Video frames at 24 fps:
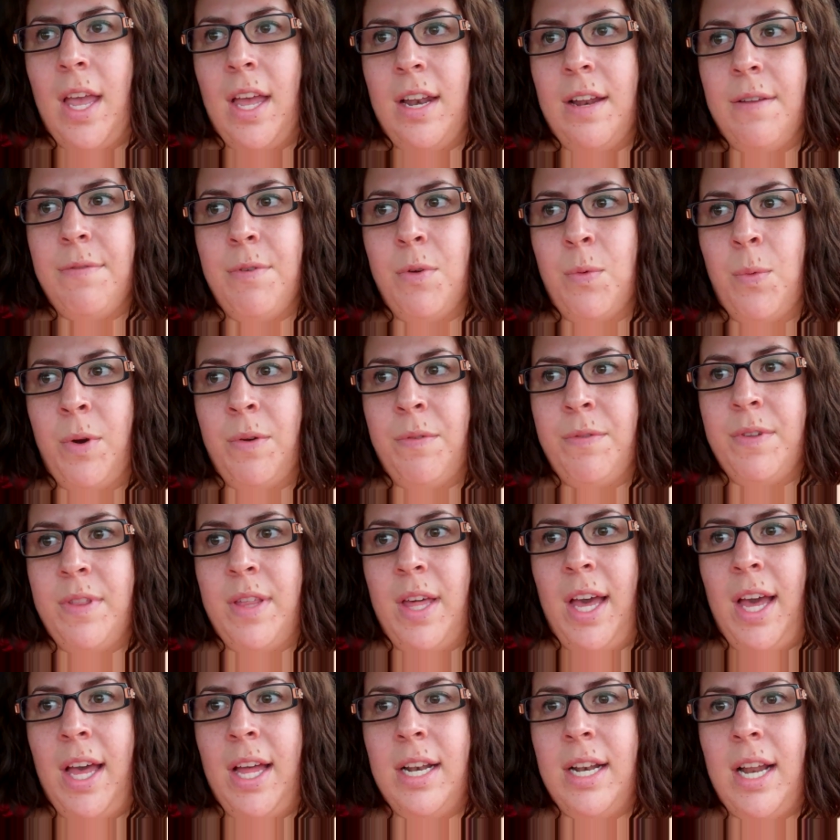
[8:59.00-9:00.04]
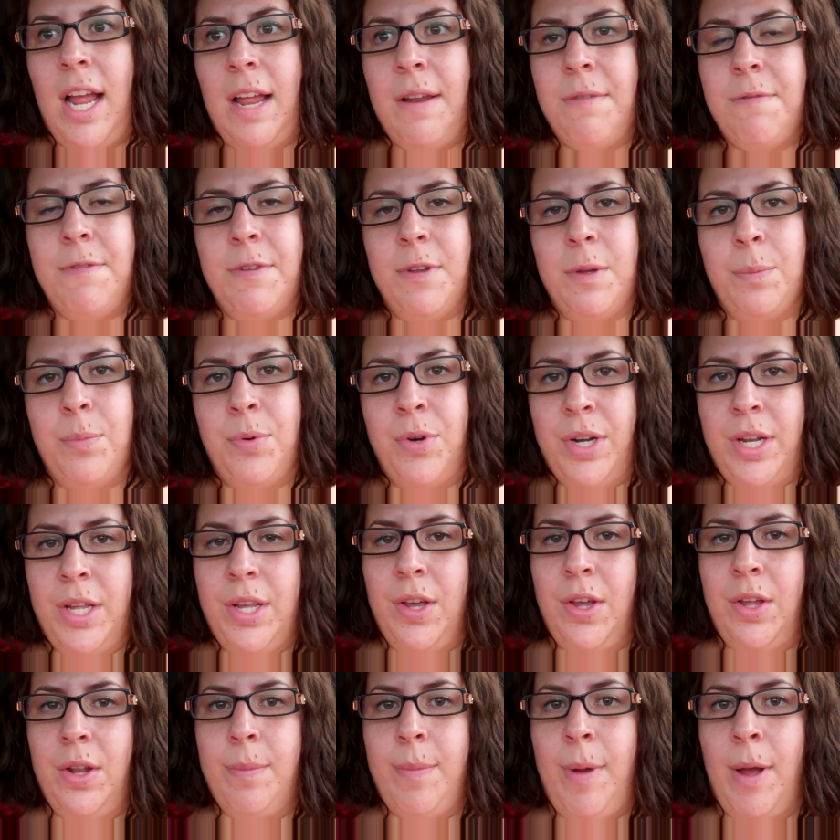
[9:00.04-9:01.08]
And if it weren't for that, I'd feel pretty
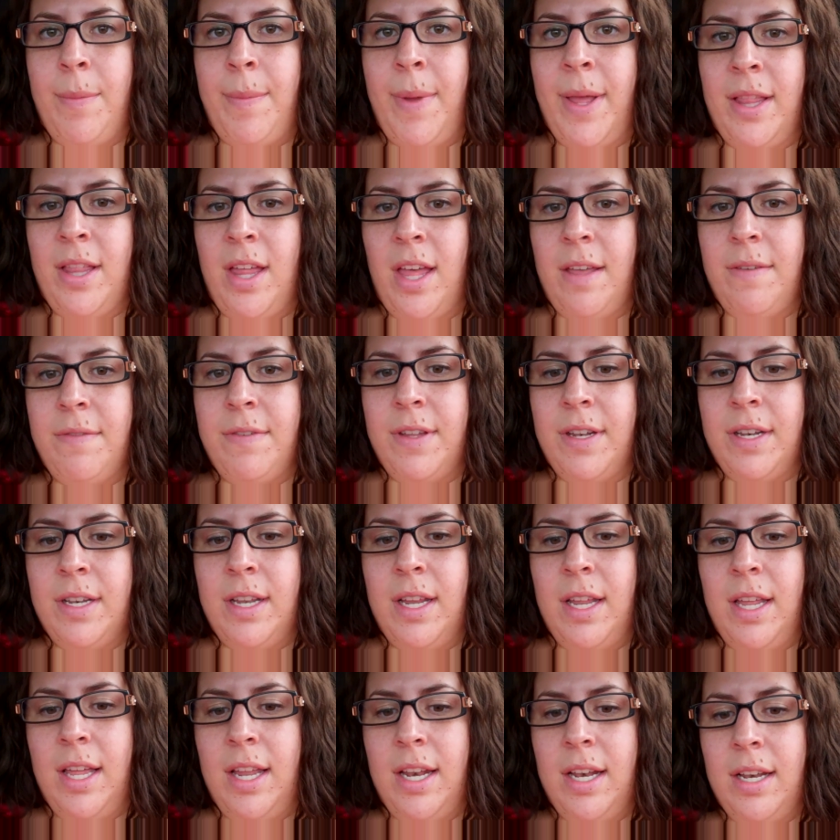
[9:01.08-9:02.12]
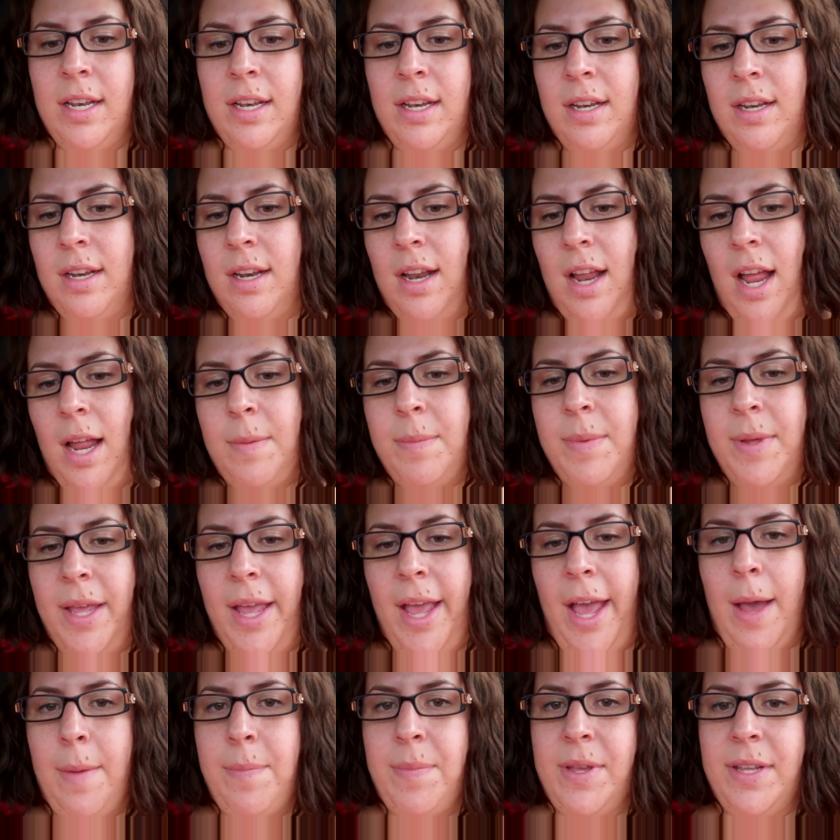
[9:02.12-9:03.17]
good about my life, and I'd be
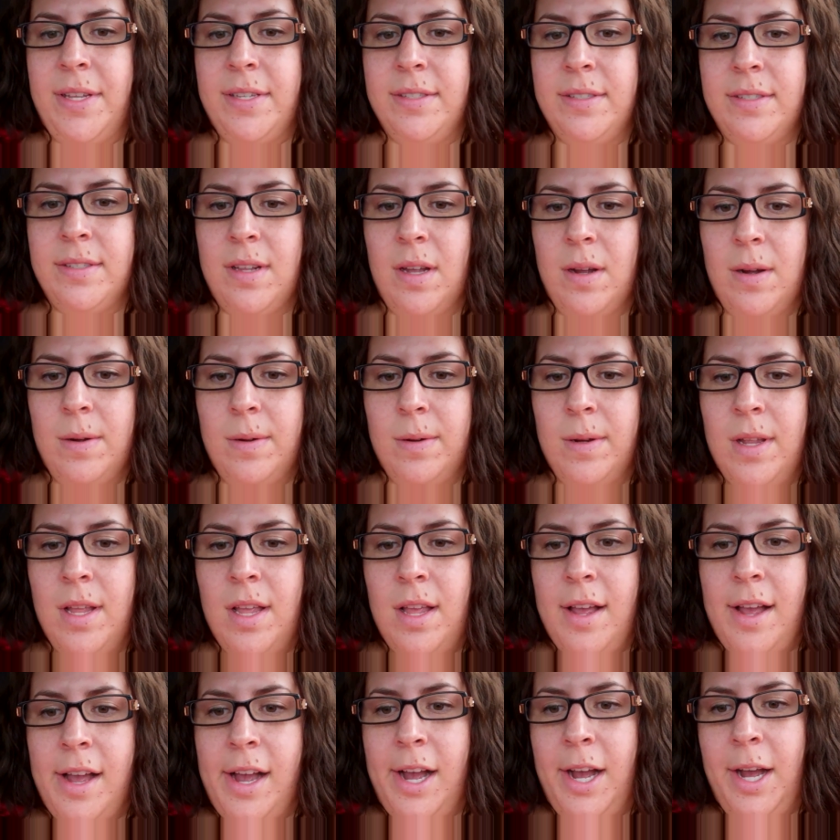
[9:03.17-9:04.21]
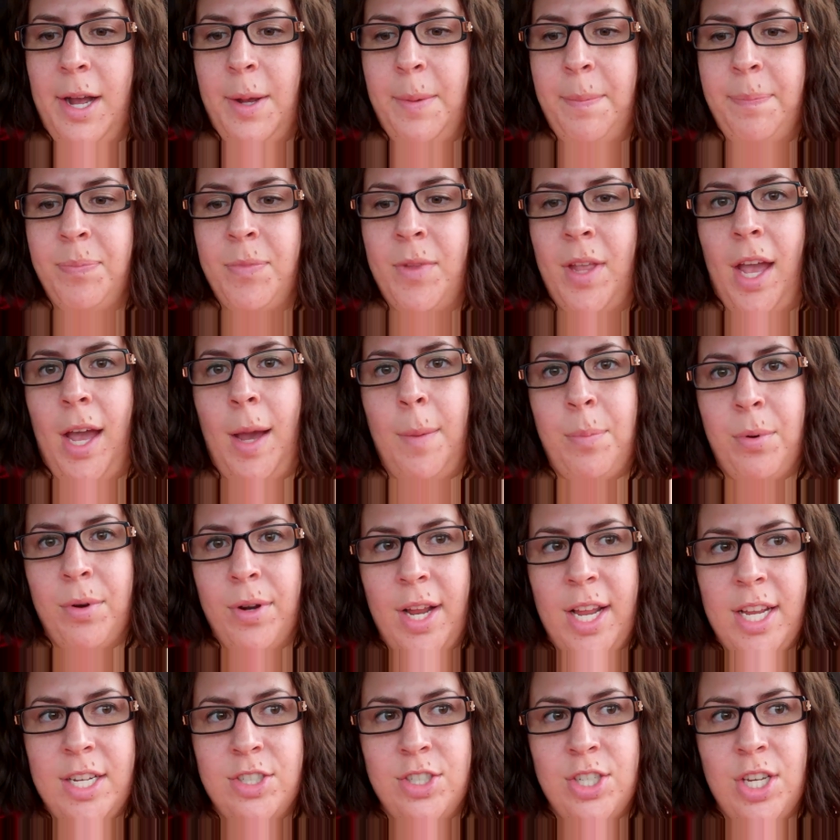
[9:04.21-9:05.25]
happy. So
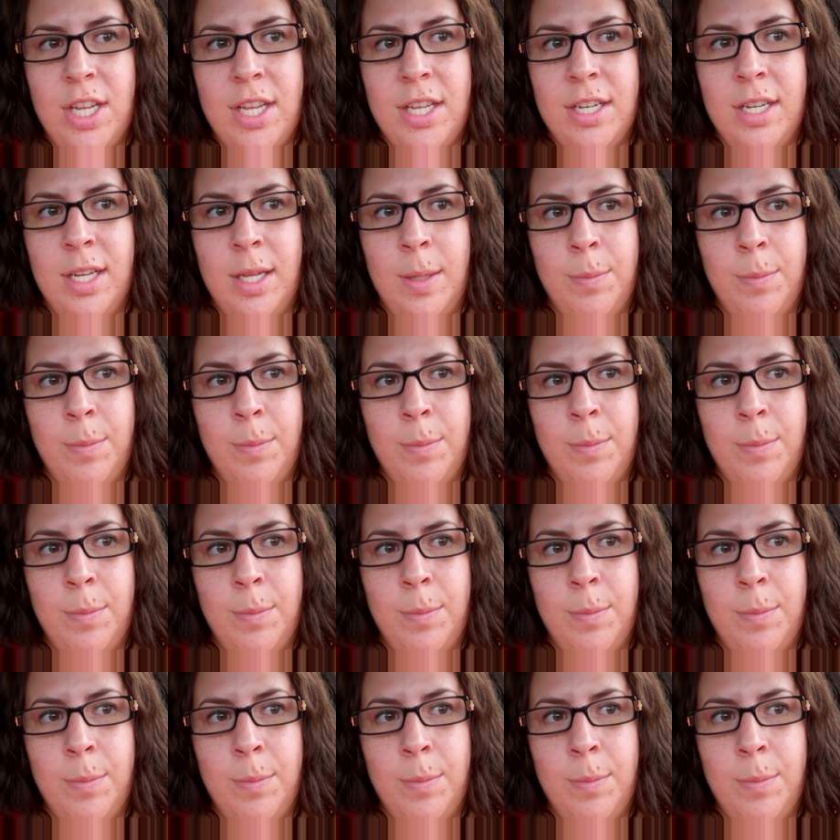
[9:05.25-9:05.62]
Operation